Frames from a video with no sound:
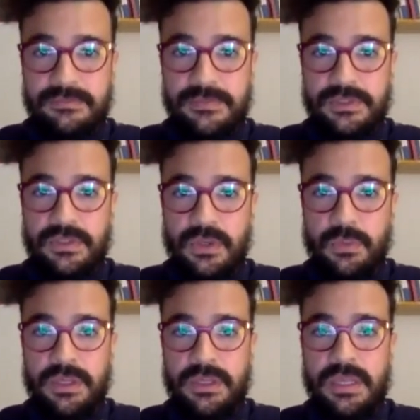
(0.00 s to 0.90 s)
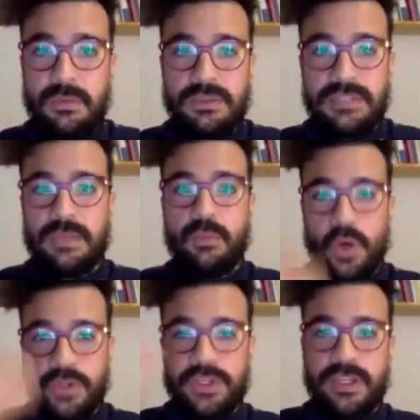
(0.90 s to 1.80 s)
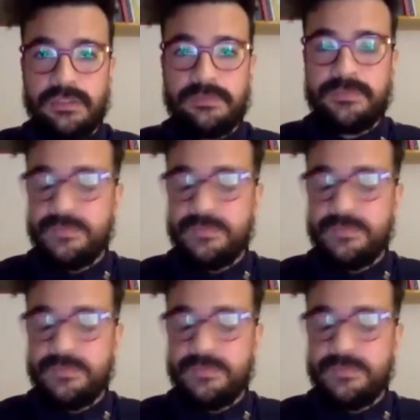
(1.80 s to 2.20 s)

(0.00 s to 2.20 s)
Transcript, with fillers: so we he was like working